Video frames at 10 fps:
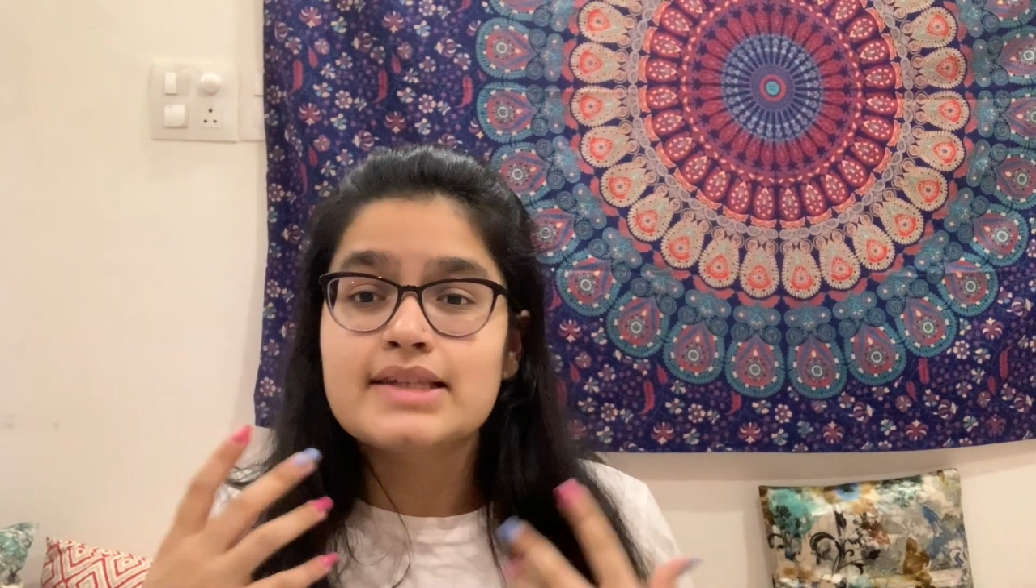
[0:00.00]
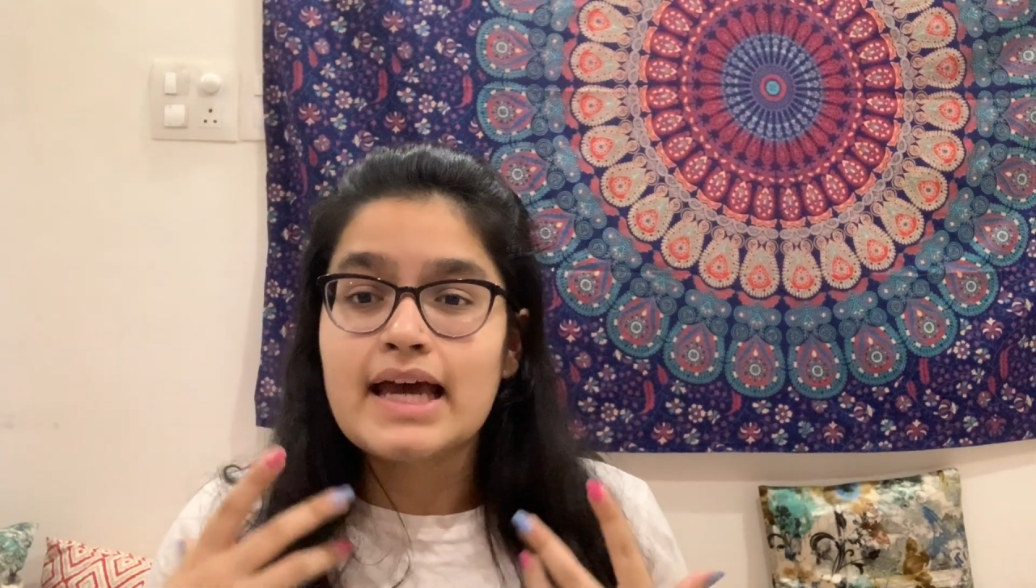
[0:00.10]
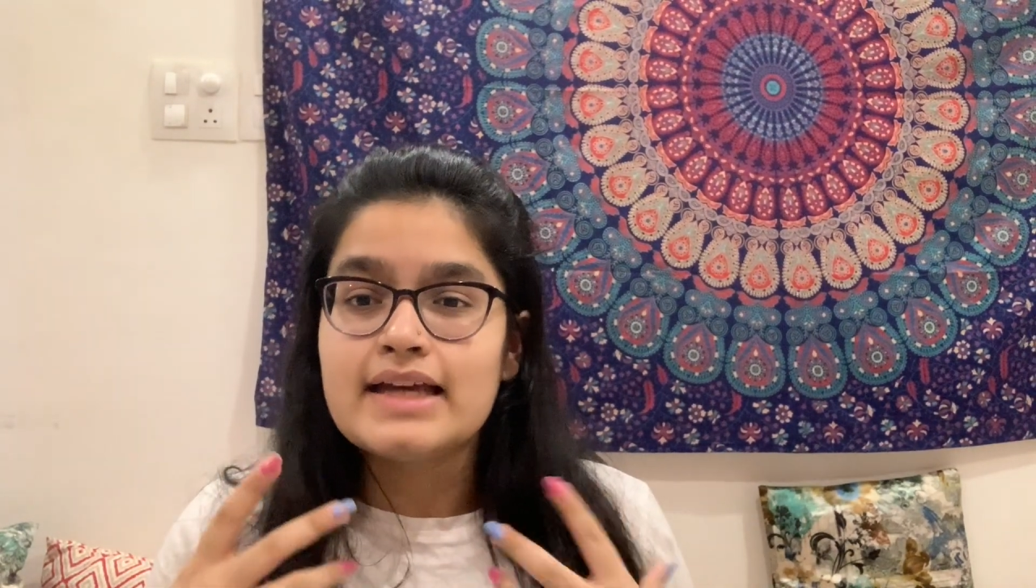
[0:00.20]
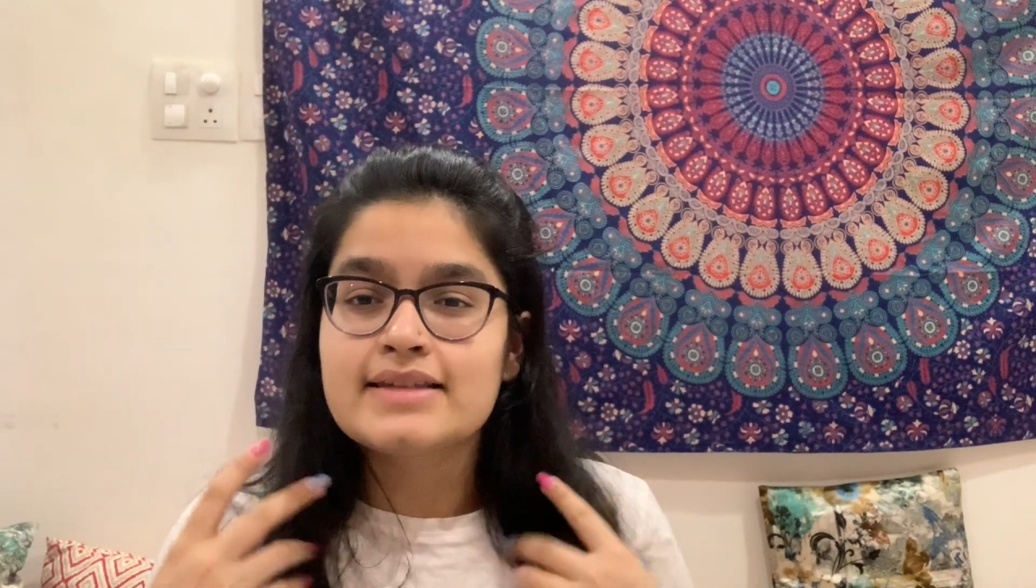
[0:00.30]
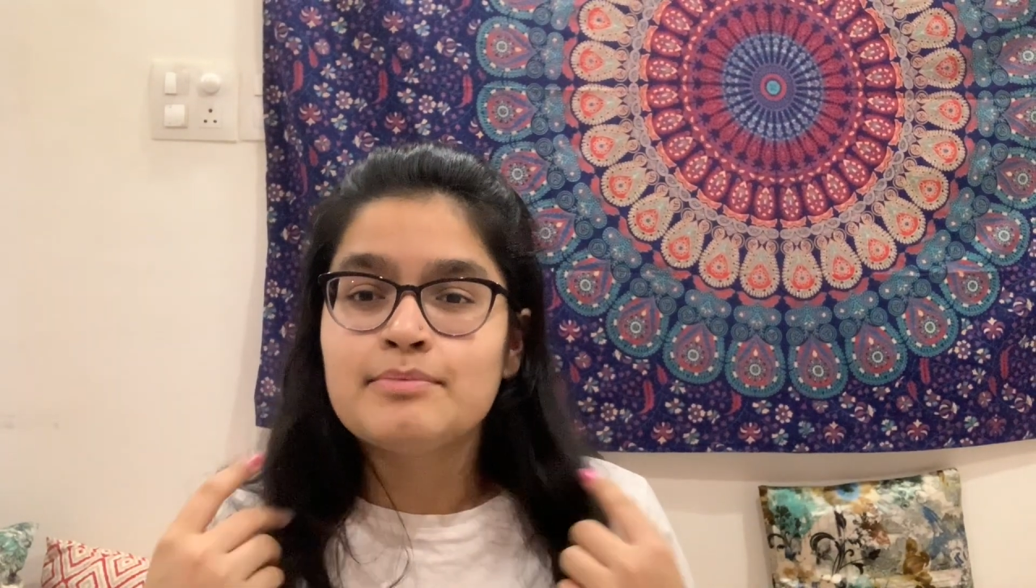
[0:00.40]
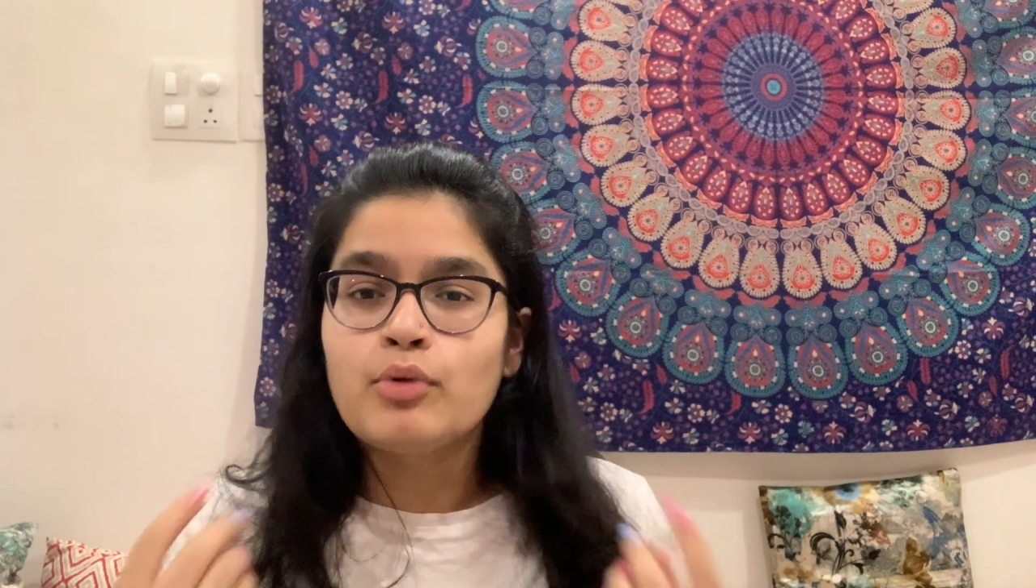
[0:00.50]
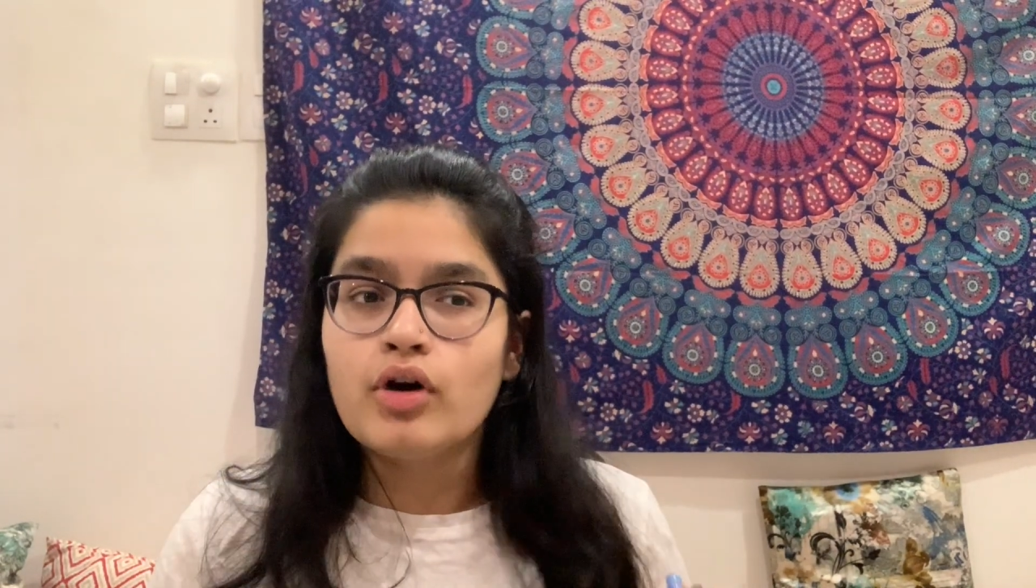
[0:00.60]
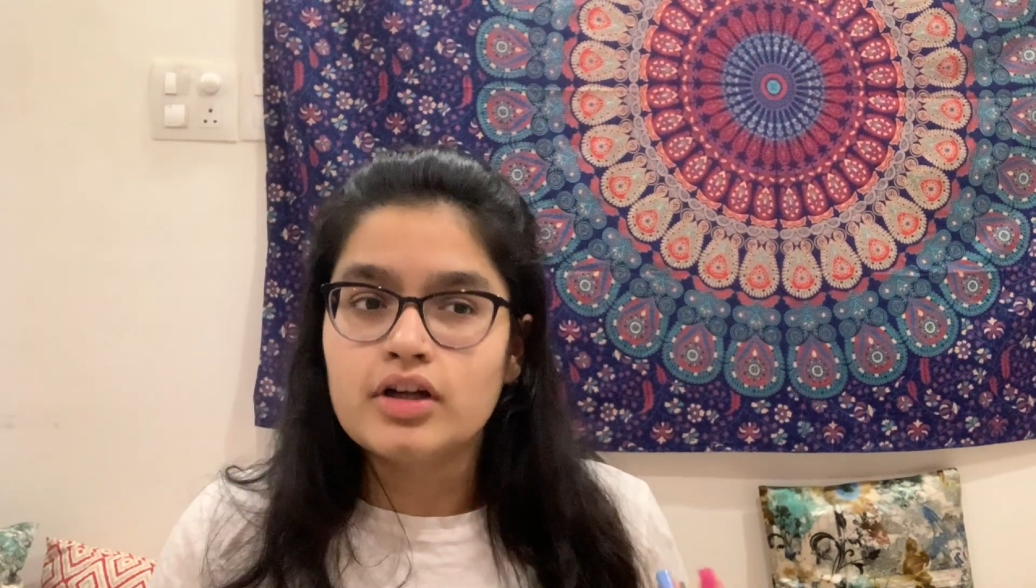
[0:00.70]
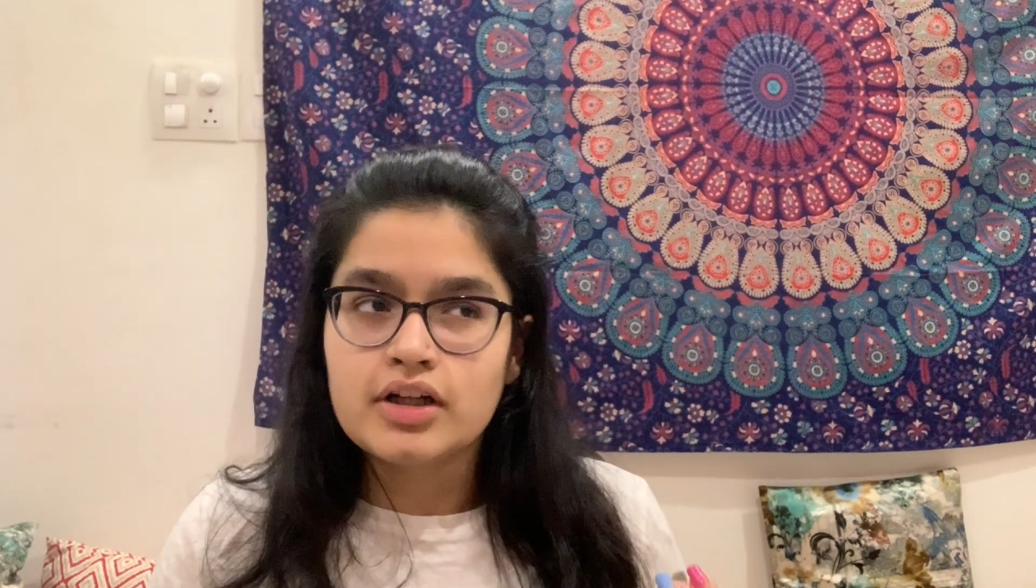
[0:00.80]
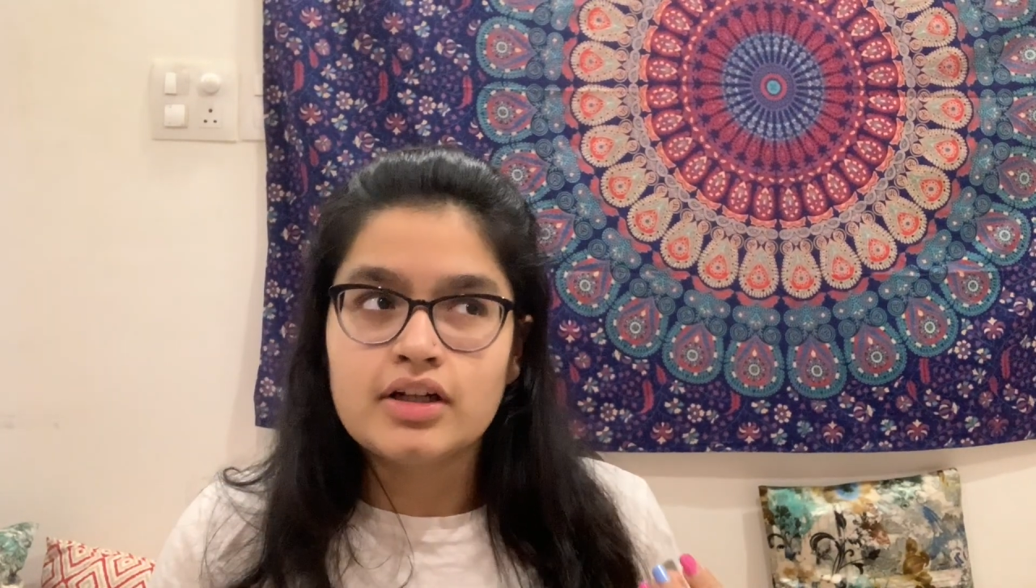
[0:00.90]
as
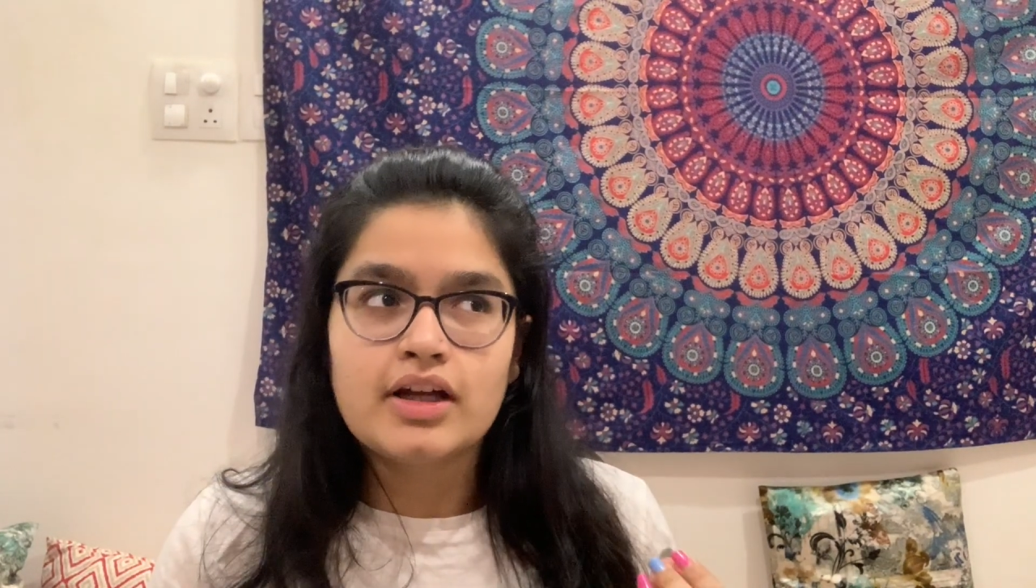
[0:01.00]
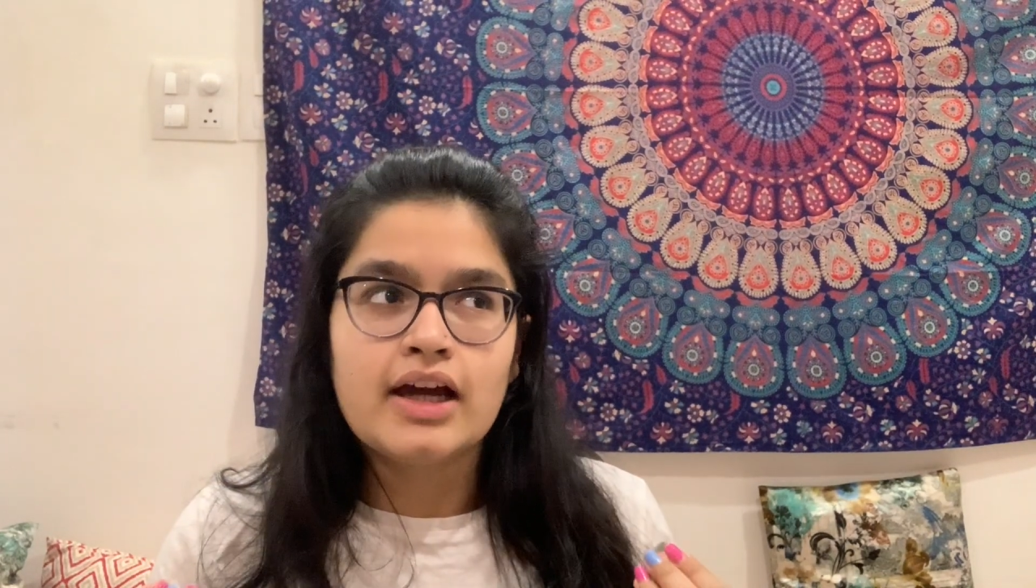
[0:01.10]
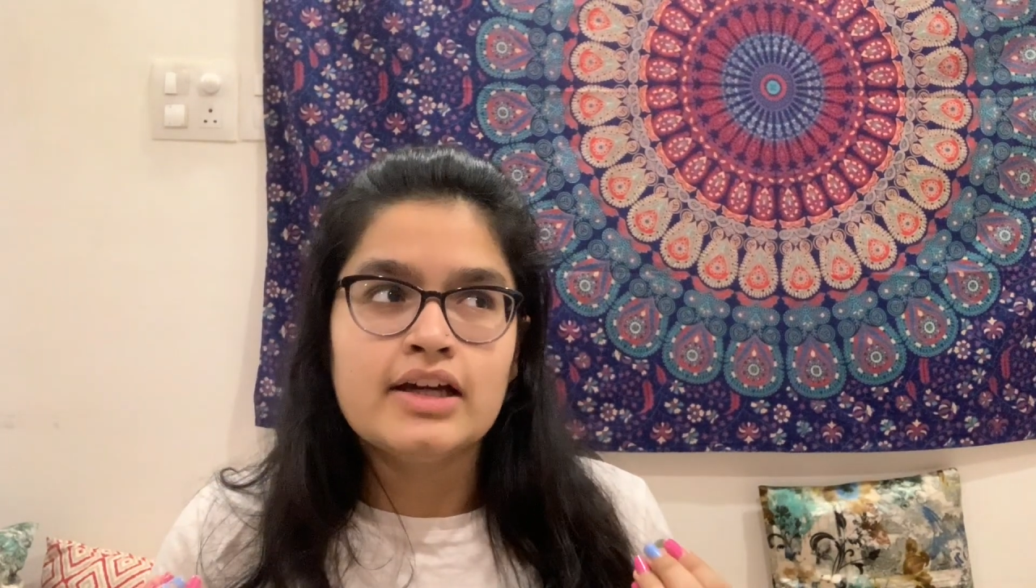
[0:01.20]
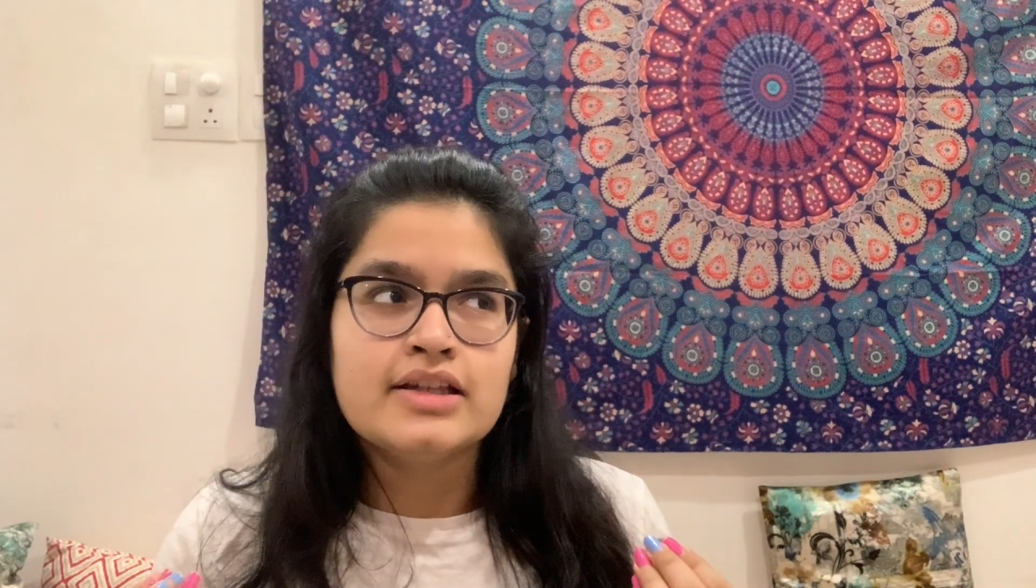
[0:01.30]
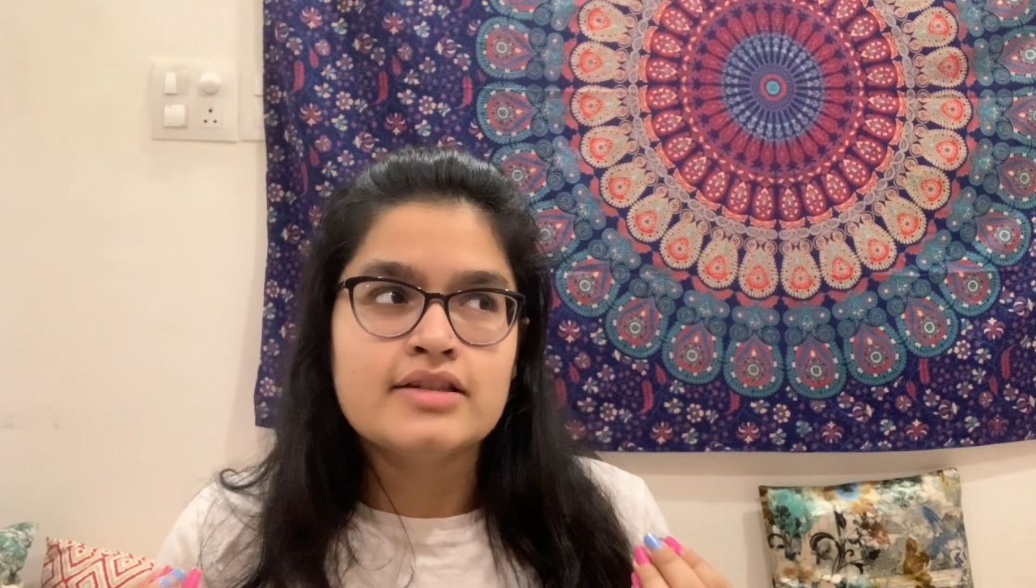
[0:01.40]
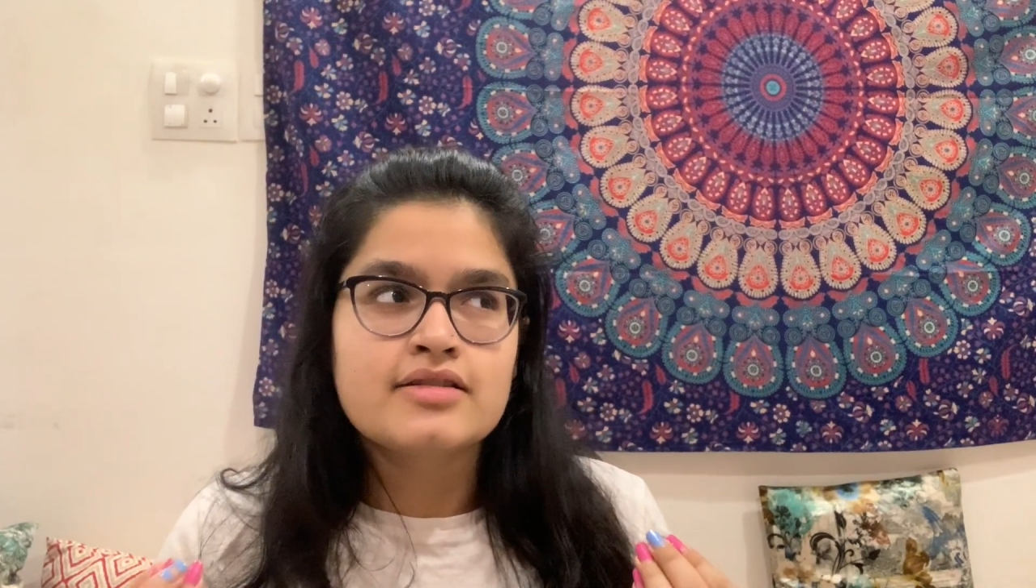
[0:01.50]
important as